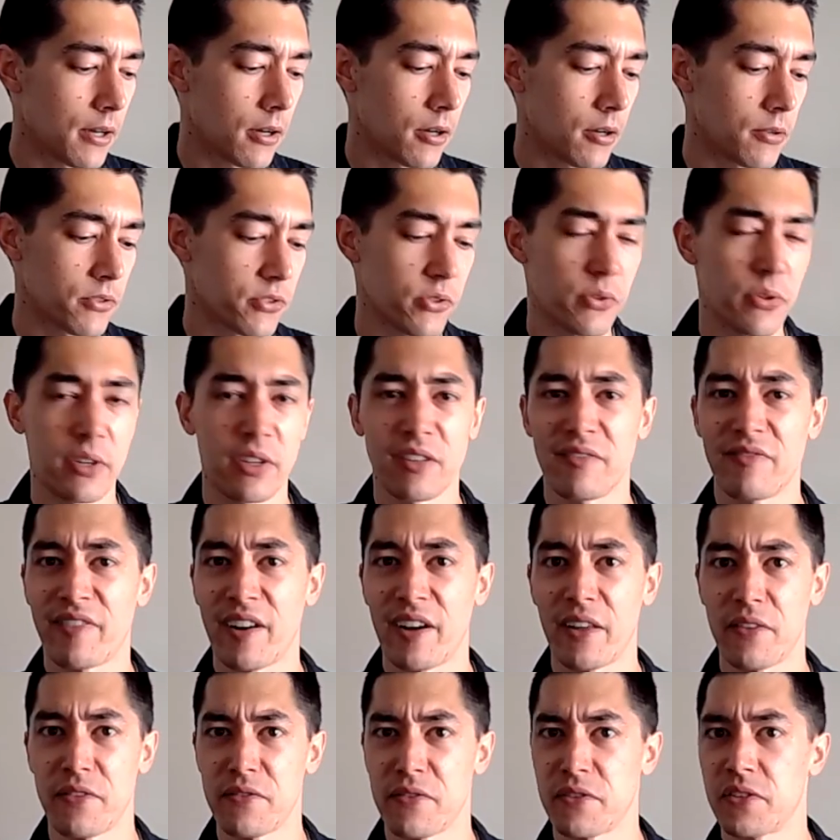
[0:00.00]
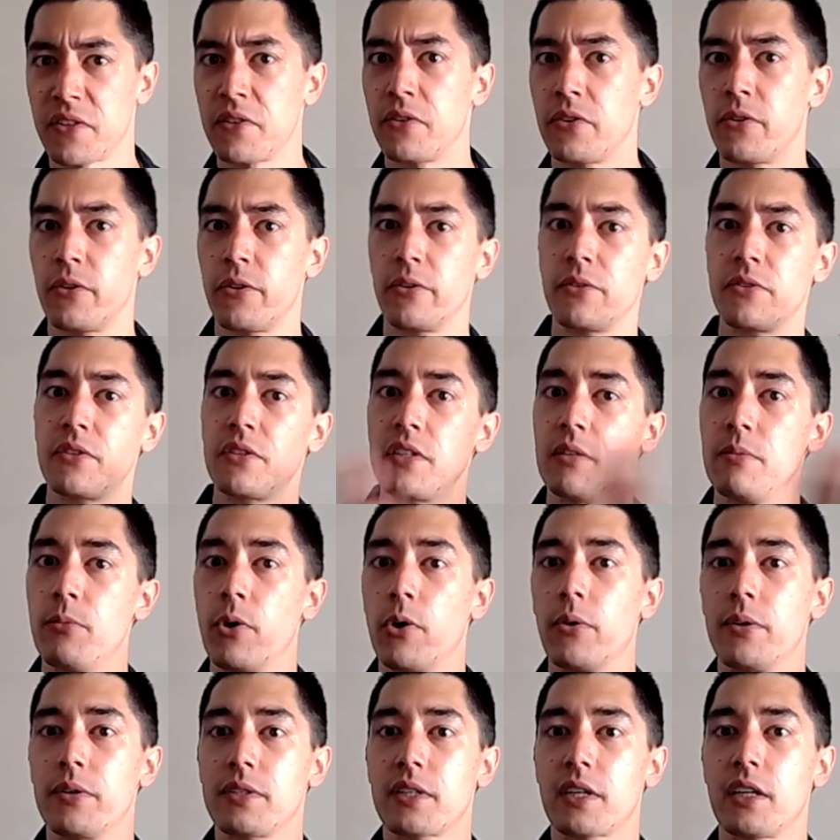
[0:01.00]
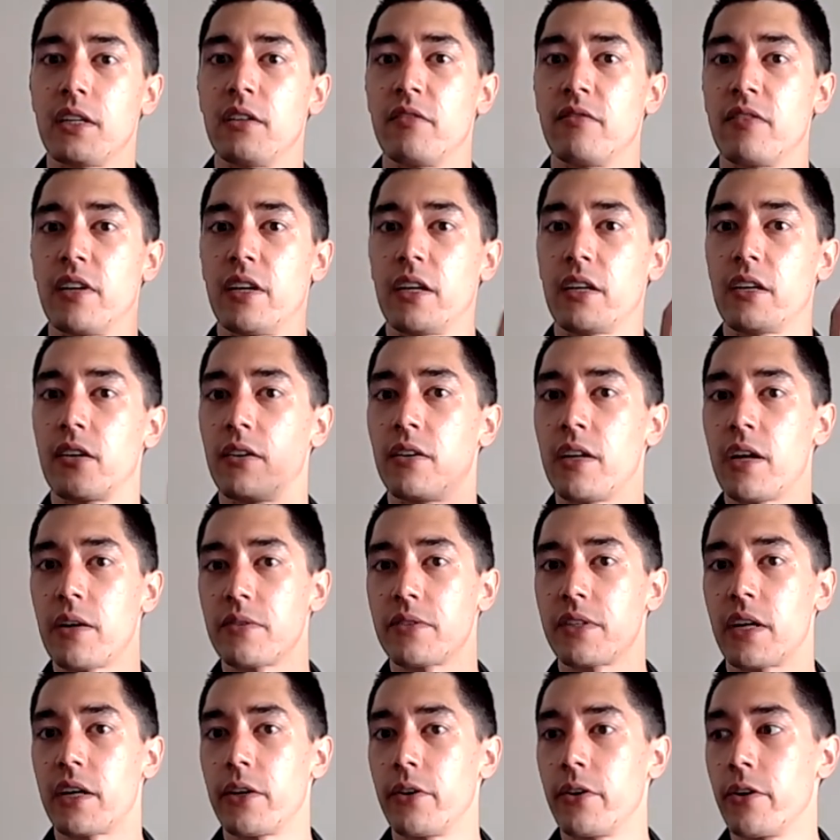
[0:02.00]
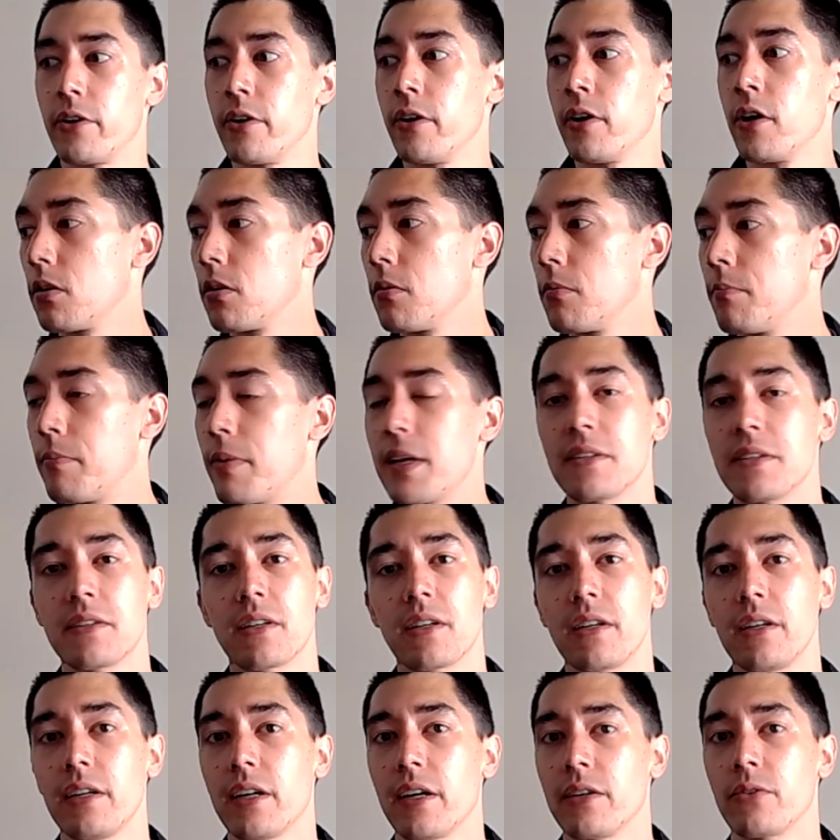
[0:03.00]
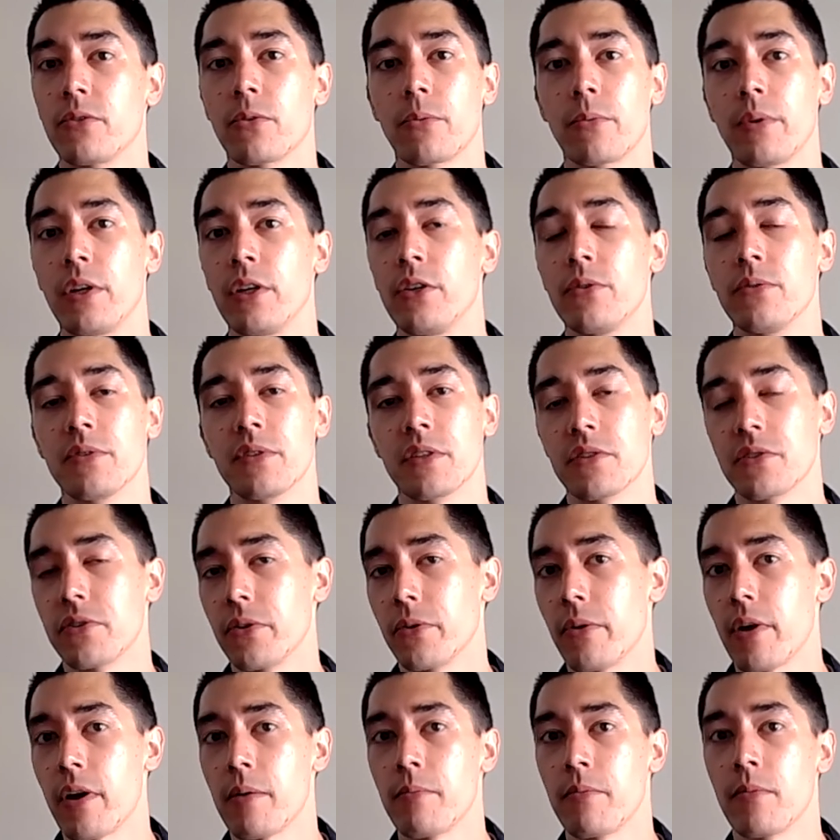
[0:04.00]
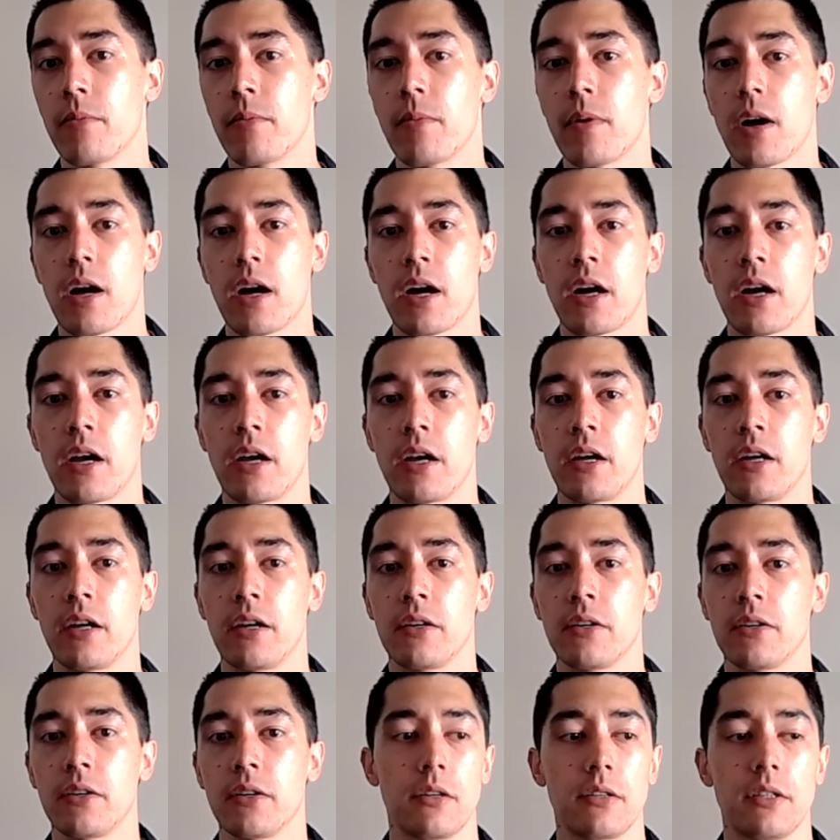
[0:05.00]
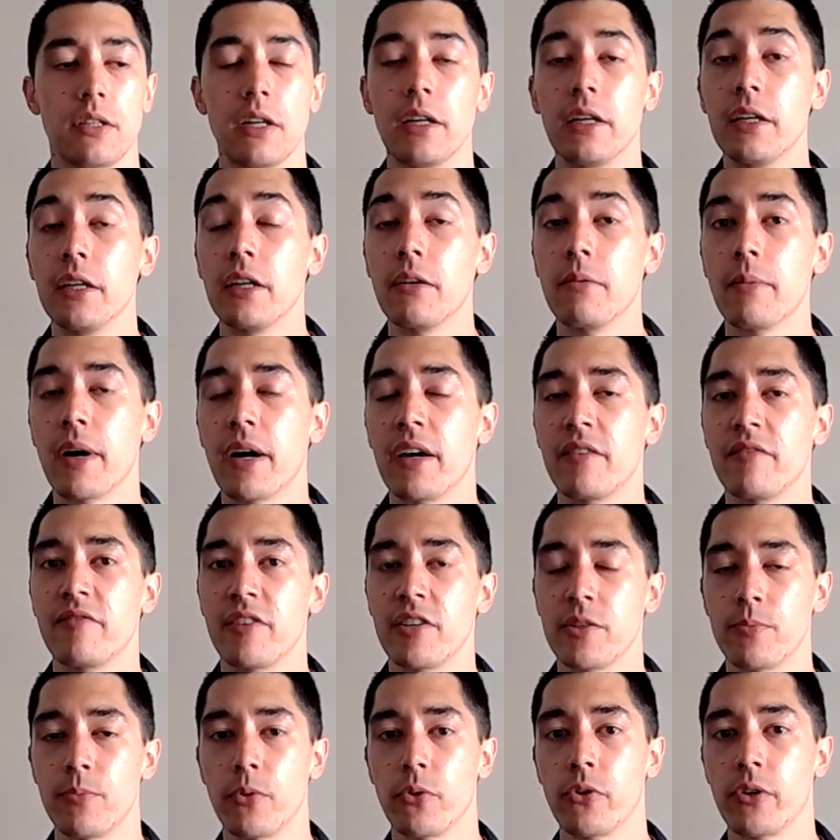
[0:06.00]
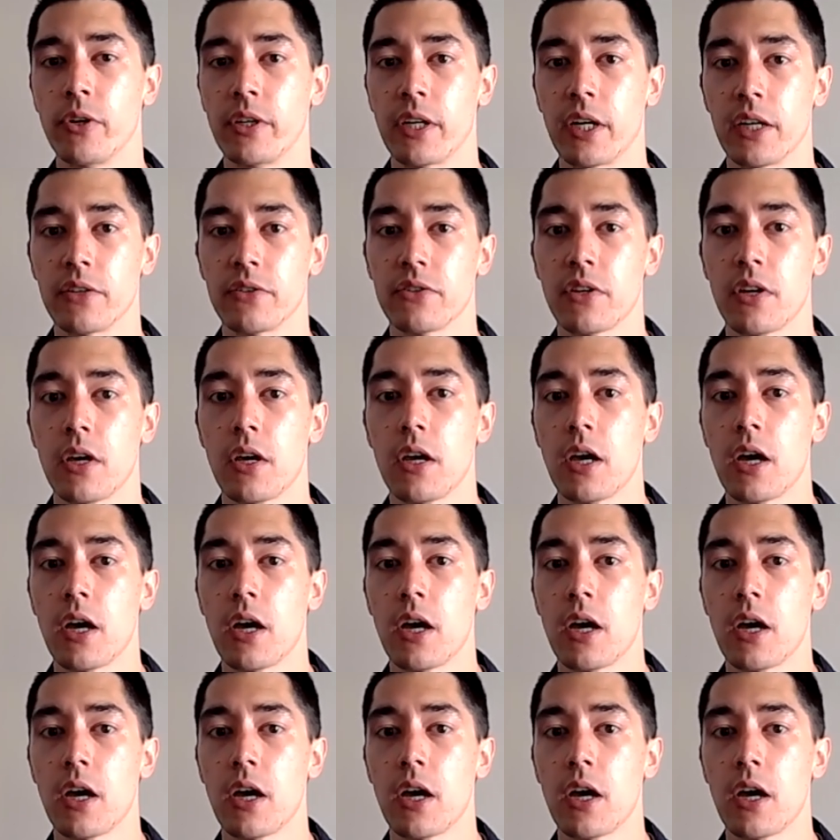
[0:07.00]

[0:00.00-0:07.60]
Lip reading: So you can file this under Thibault is kind of like an outsider. Basically, I don't really use Instagram. I deleted my Facebook account.